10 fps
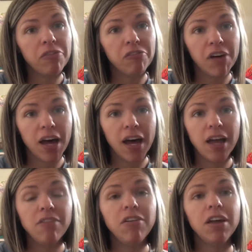
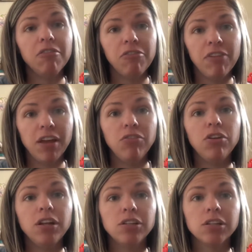5
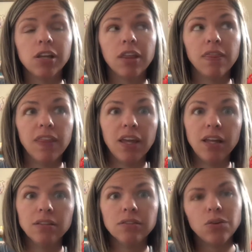favorite
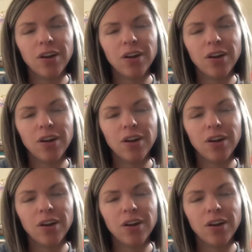things.